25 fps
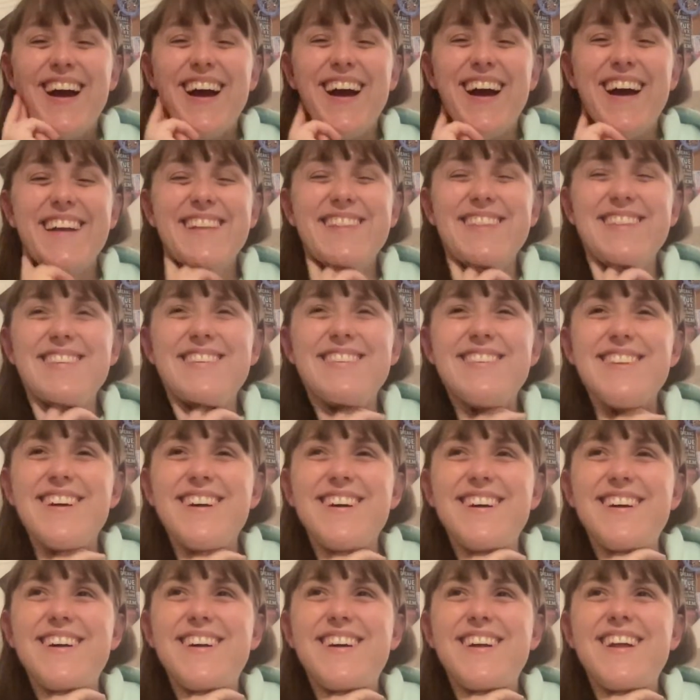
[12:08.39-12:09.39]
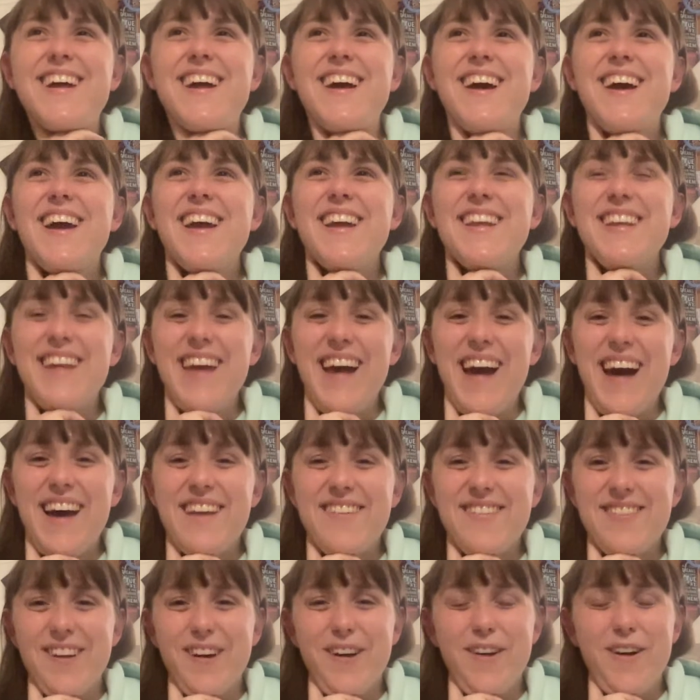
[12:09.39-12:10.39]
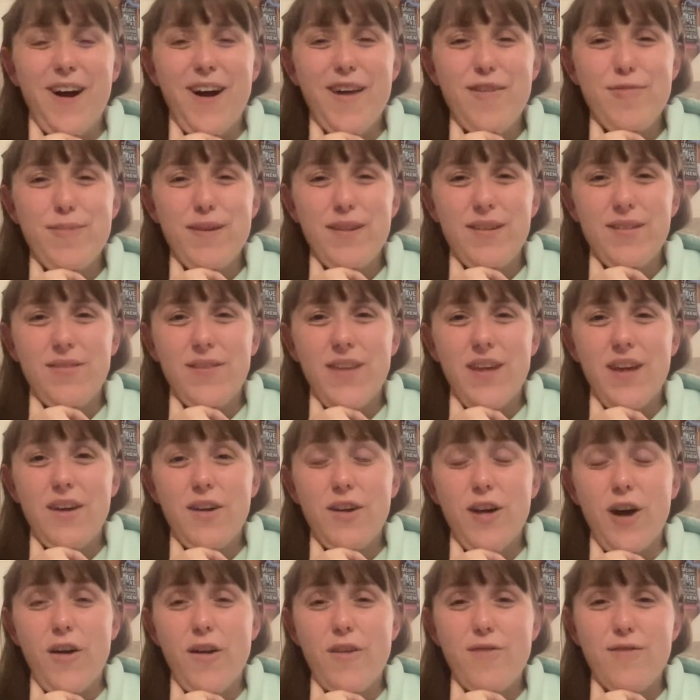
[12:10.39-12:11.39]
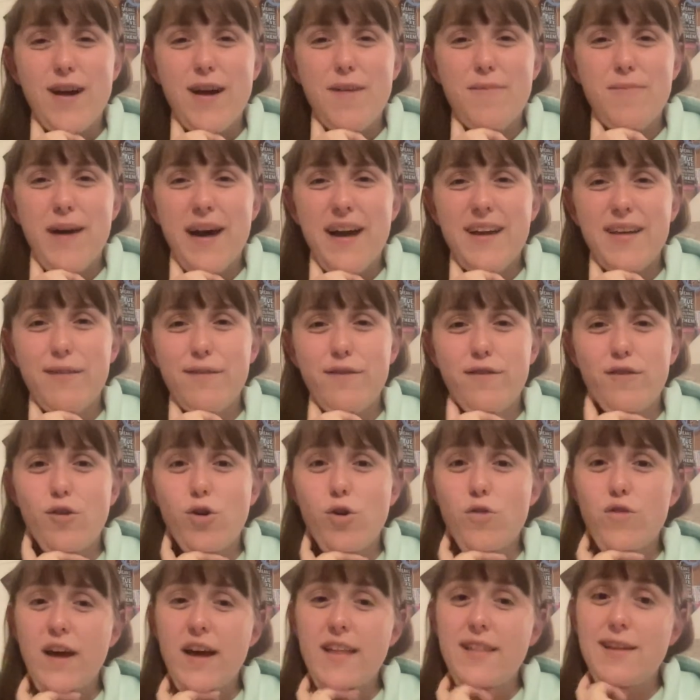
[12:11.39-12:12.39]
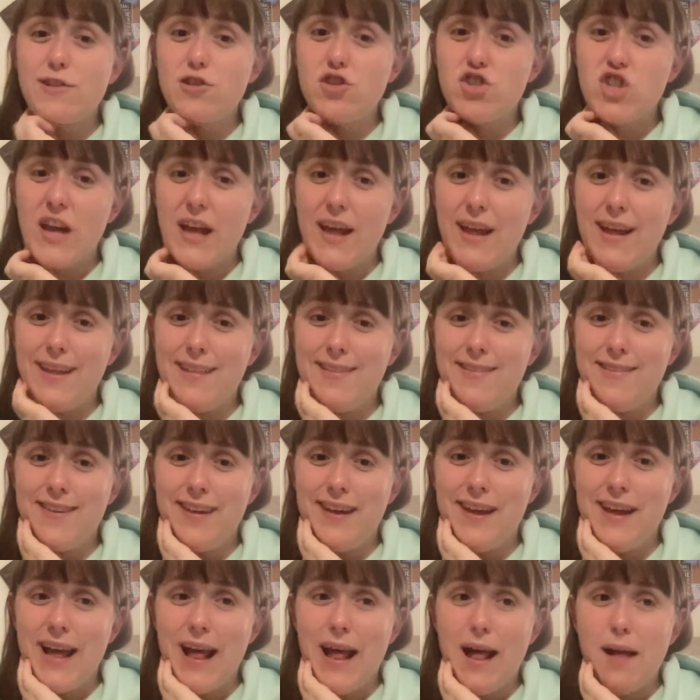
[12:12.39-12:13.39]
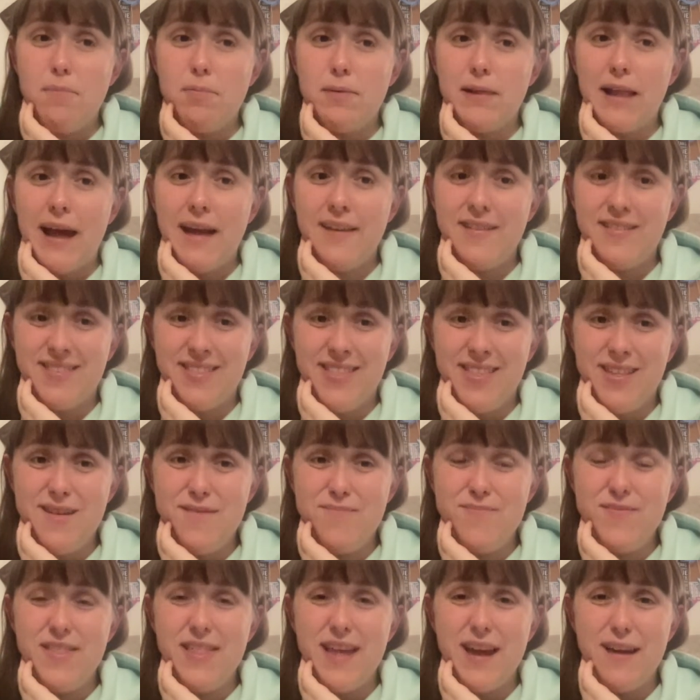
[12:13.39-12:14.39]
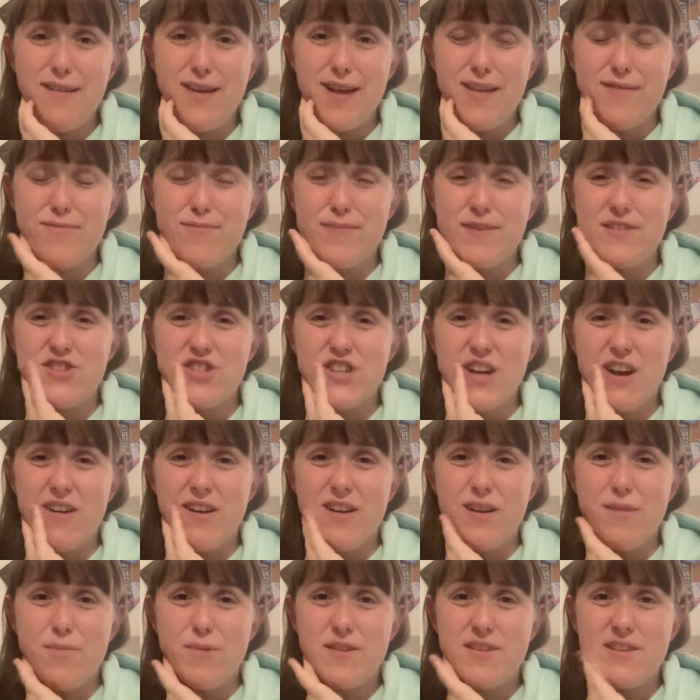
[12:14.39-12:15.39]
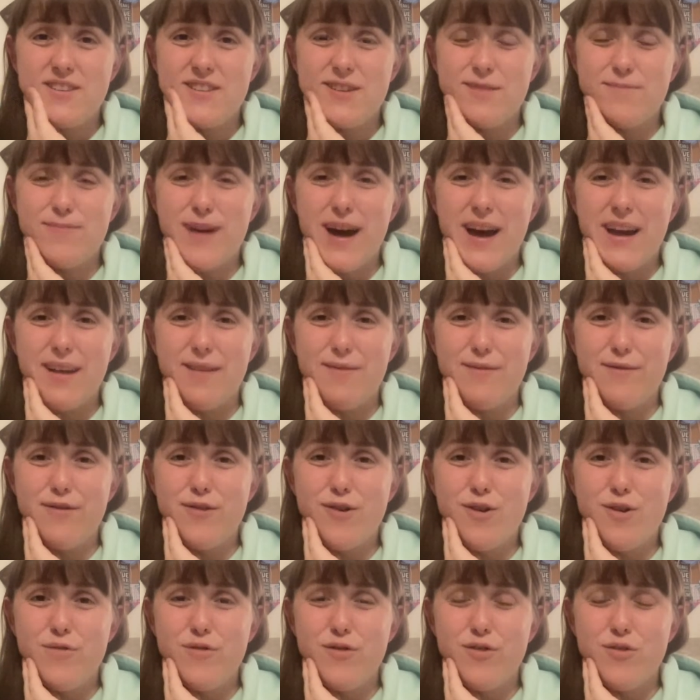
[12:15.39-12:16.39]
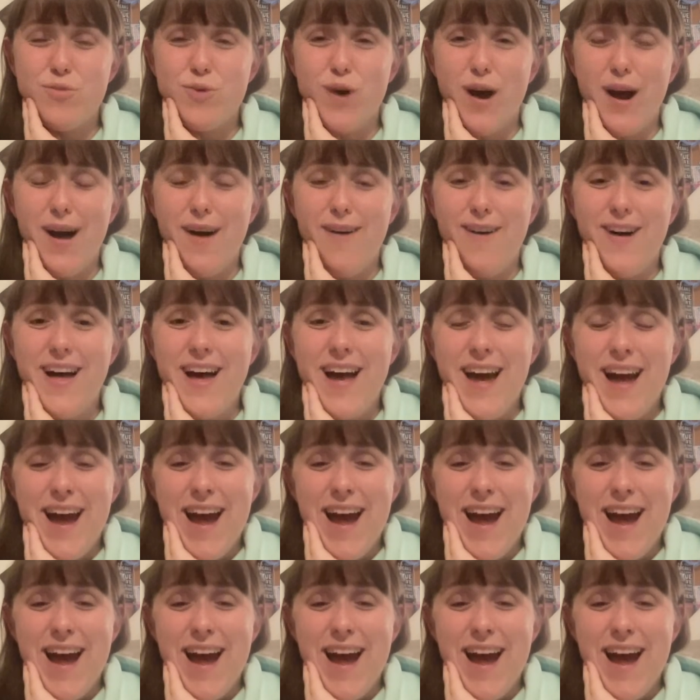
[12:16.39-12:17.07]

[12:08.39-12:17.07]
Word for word: And uh yeah, so I've been going around back and forth, and then Jake and DK, bless them, they have been sharing the petition back and forth as well.